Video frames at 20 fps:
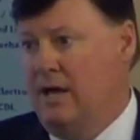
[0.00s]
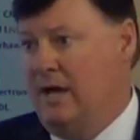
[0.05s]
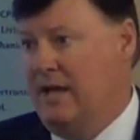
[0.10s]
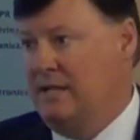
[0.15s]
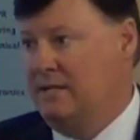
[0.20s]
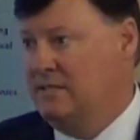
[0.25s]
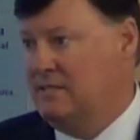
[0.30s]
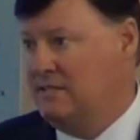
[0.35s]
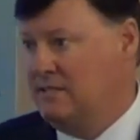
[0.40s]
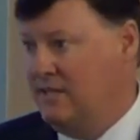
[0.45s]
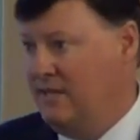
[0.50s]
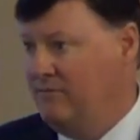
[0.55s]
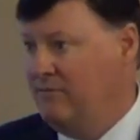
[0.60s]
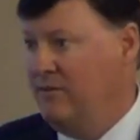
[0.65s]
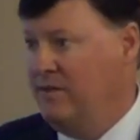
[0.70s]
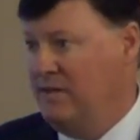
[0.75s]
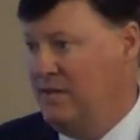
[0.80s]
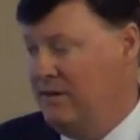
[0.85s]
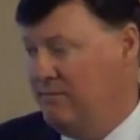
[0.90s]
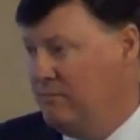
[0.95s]
I had
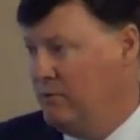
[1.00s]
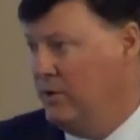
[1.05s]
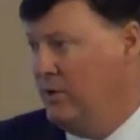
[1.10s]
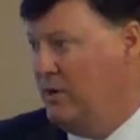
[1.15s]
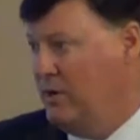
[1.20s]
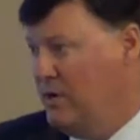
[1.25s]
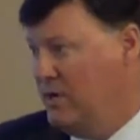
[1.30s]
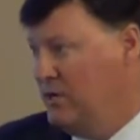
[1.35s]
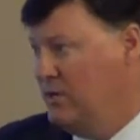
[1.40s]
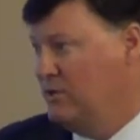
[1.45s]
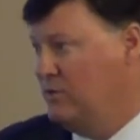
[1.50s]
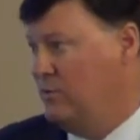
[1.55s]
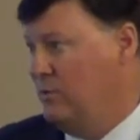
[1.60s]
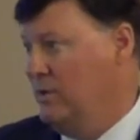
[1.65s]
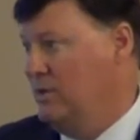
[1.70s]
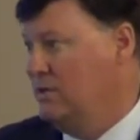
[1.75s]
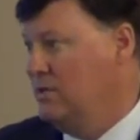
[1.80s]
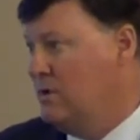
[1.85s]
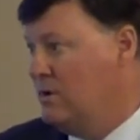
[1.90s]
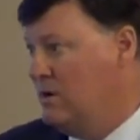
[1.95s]
7 different
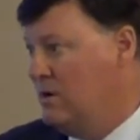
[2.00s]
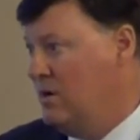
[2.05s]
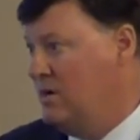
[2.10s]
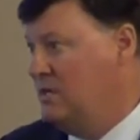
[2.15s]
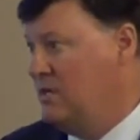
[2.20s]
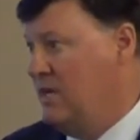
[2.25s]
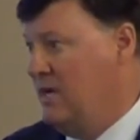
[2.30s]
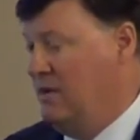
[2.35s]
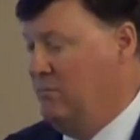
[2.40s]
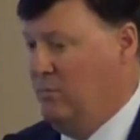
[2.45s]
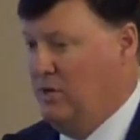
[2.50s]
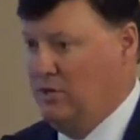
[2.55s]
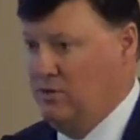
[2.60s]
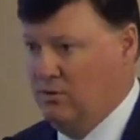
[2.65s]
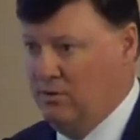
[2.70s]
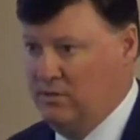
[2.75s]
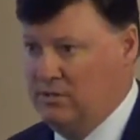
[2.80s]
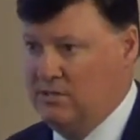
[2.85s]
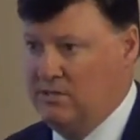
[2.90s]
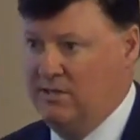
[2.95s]
countries contact me
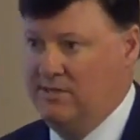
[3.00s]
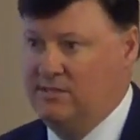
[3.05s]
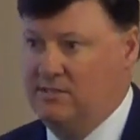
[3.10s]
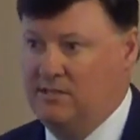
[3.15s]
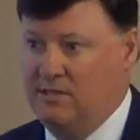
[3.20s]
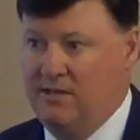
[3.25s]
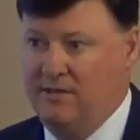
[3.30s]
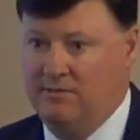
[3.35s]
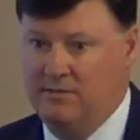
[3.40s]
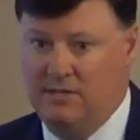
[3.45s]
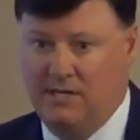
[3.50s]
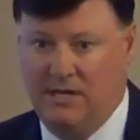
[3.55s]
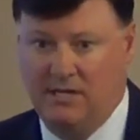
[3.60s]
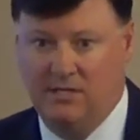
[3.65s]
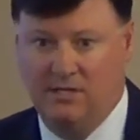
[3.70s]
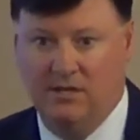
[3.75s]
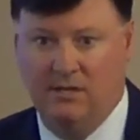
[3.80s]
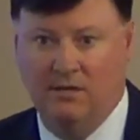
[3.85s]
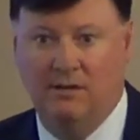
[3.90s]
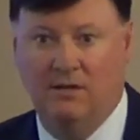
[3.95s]
during this legislative
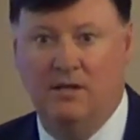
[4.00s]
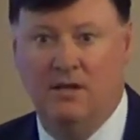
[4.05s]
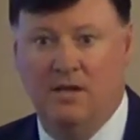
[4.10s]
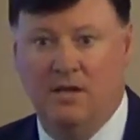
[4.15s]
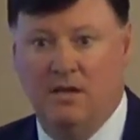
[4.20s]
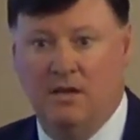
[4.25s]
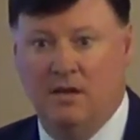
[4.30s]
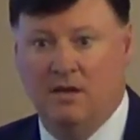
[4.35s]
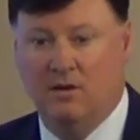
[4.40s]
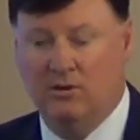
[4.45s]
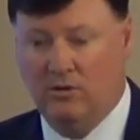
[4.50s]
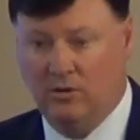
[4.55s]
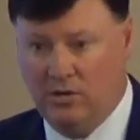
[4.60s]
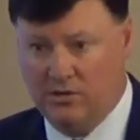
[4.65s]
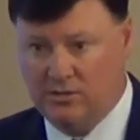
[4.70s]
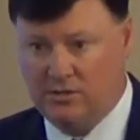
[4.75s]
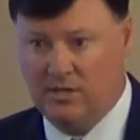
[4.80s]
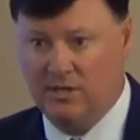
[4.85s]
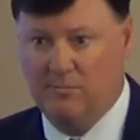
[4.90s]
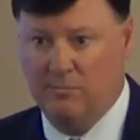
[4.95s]
session,
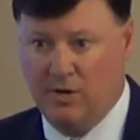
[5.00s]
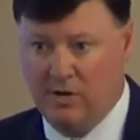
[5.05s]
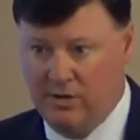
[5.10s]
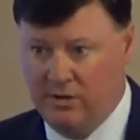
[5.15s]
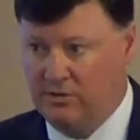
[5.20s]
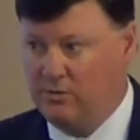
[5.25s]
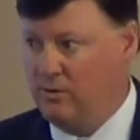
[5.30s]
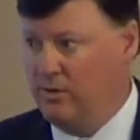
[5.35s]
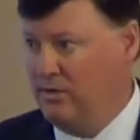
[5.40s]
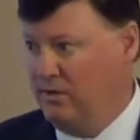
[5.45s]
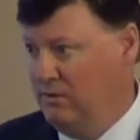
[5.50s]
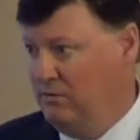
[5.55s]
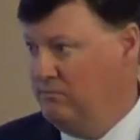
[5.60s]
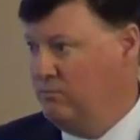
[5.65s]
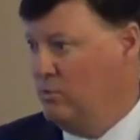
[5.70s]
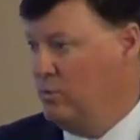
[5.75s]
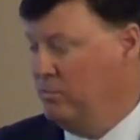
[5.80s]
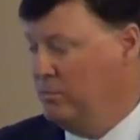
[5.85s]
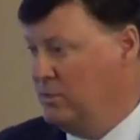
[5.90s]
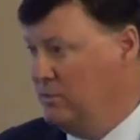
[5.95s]
closely monitoring
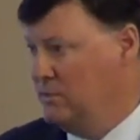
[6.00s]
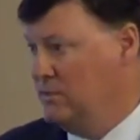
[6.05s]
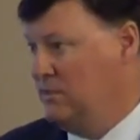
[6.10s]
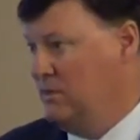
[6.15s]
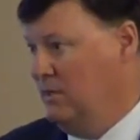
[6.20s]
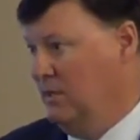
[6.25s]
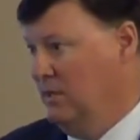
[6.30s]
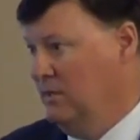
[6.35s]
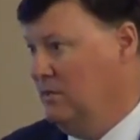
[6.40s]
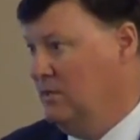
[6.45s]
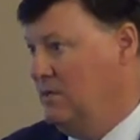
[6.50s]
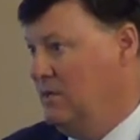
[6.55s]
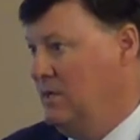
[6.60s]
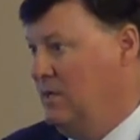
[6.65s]
informed consent.